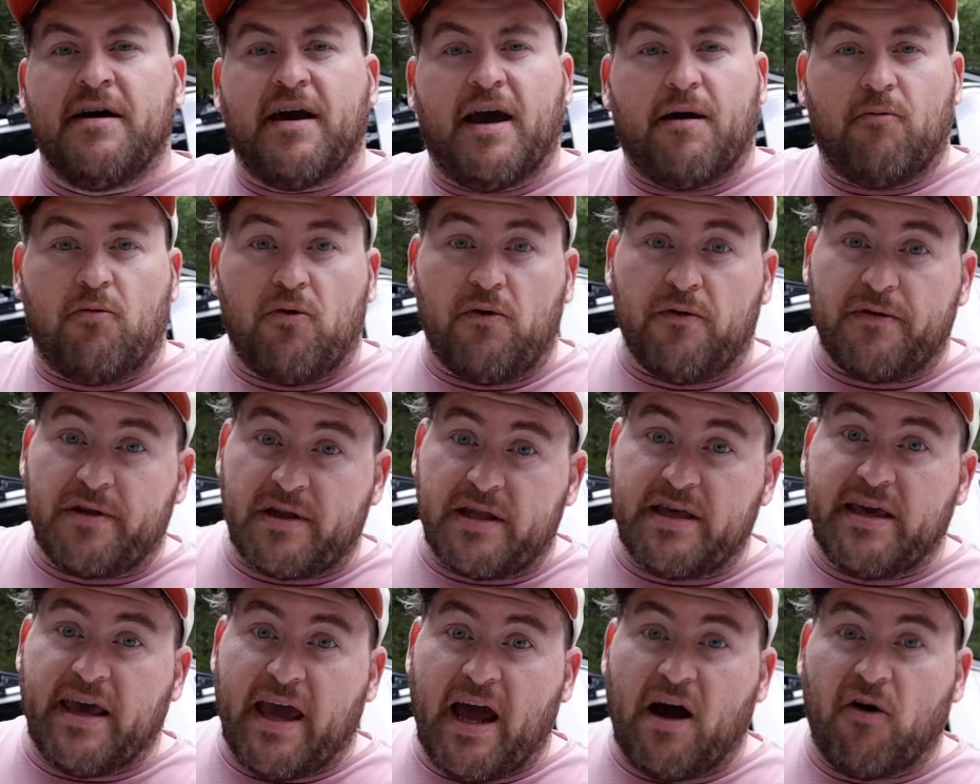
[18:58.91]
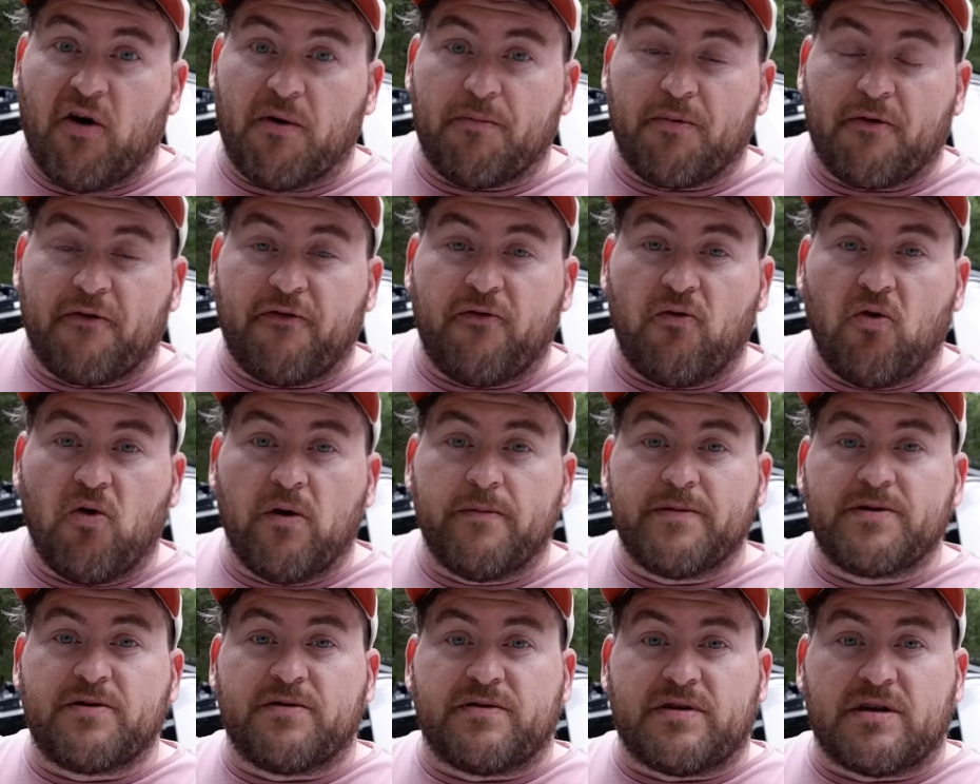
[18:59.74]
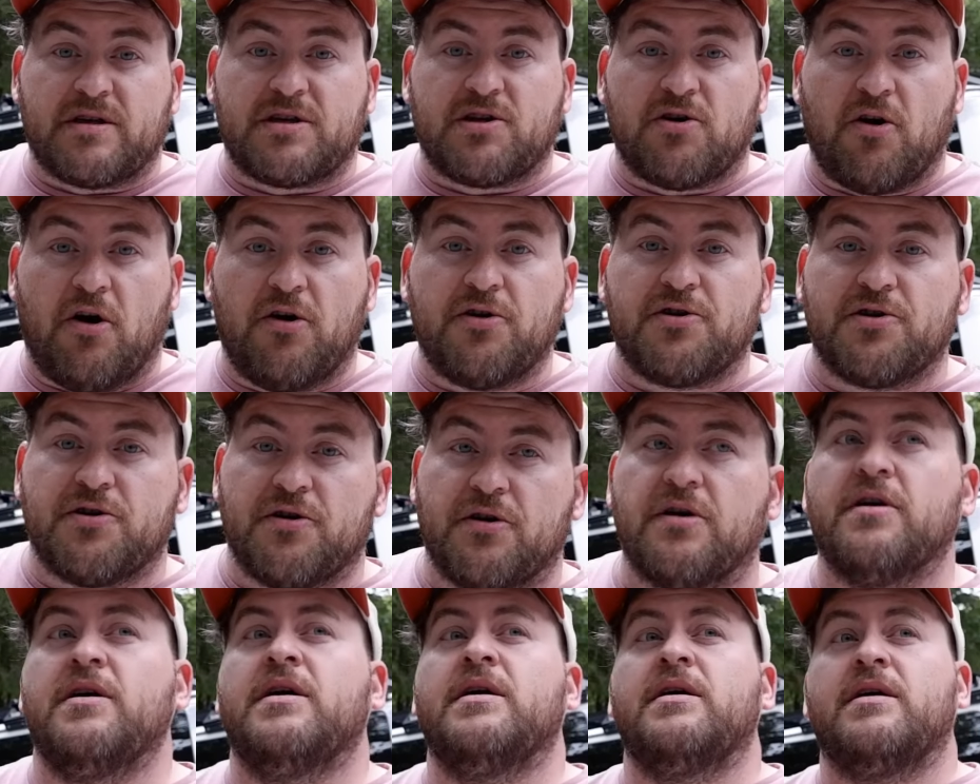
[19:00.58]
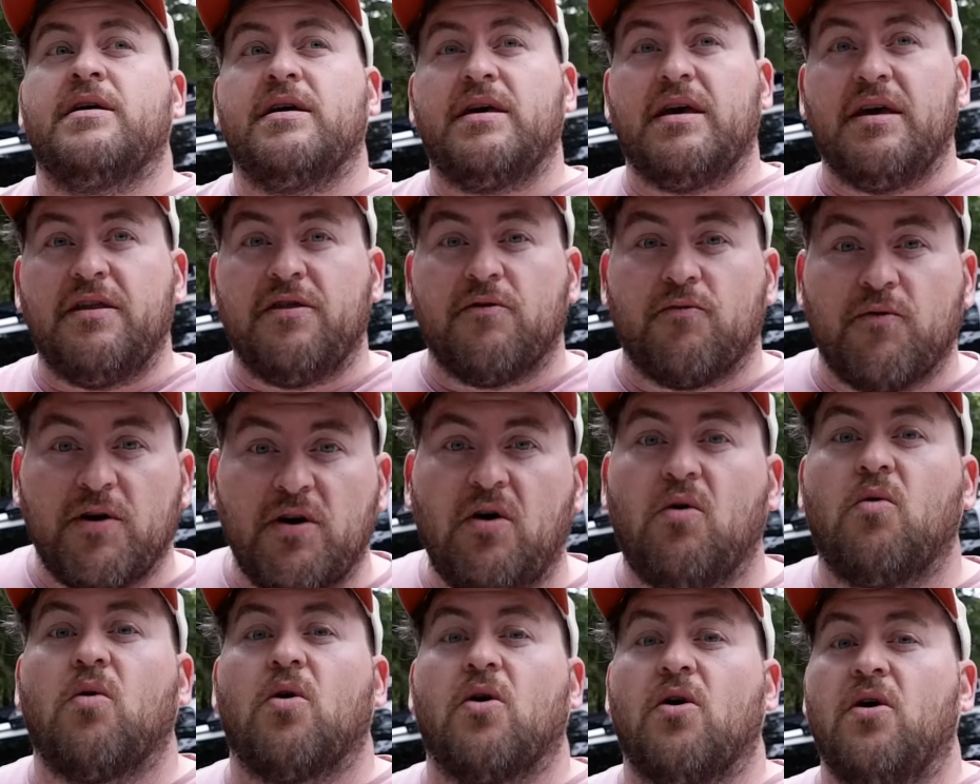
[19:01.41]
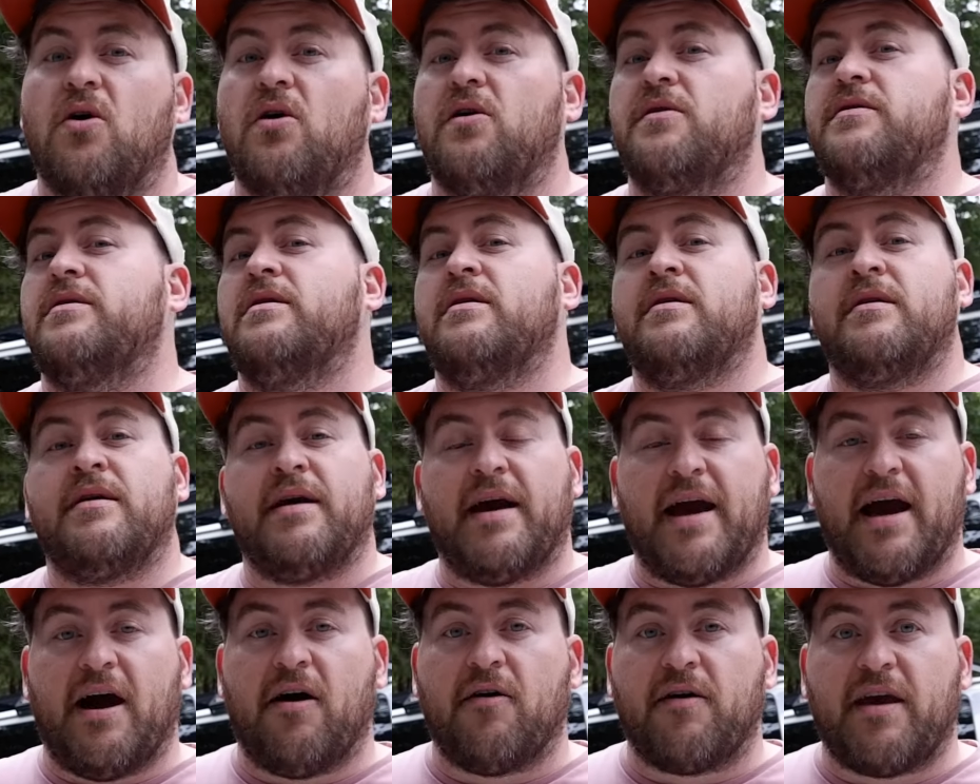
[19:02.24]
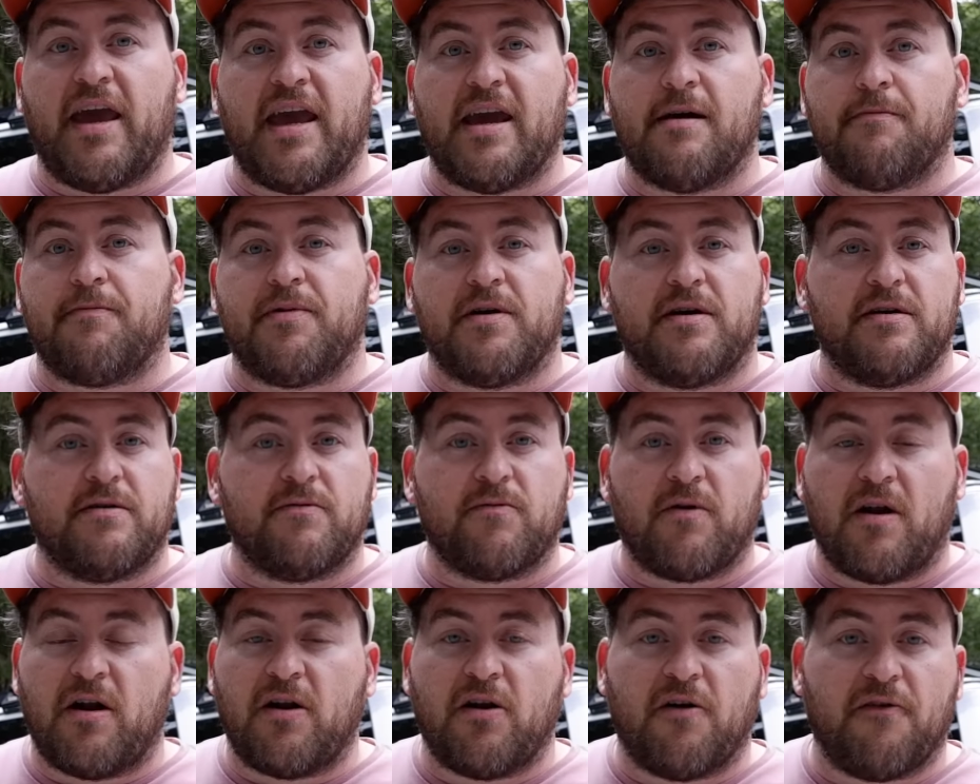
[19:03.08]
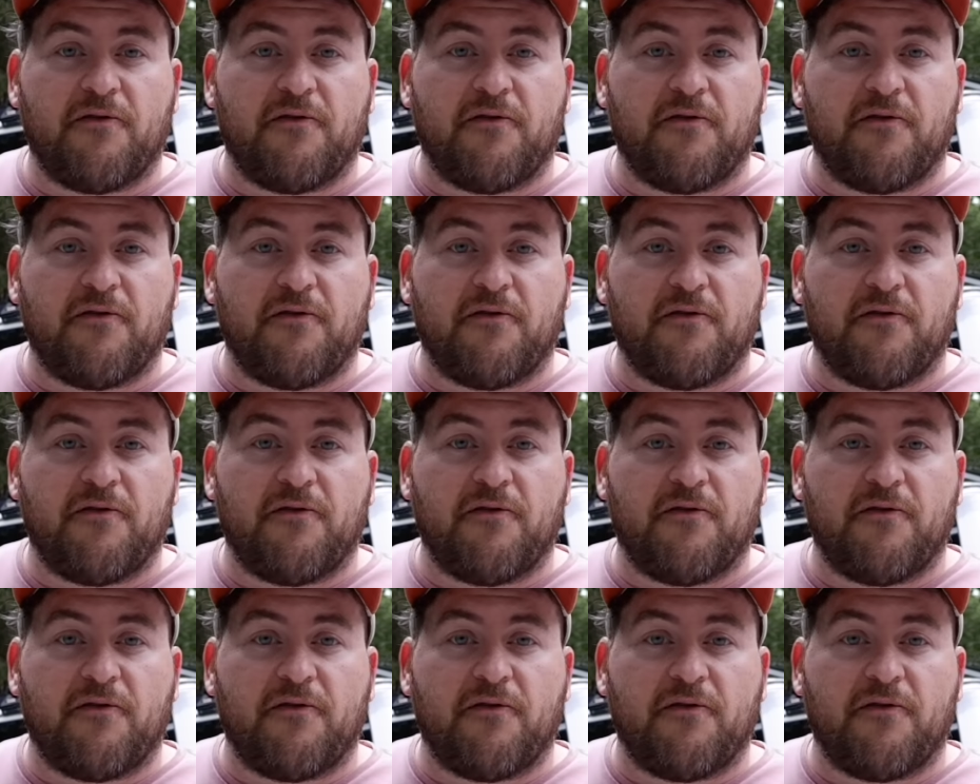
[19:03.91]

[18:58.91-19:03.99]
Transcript: and we'll see how it performs with this charger in the real world, out camping, running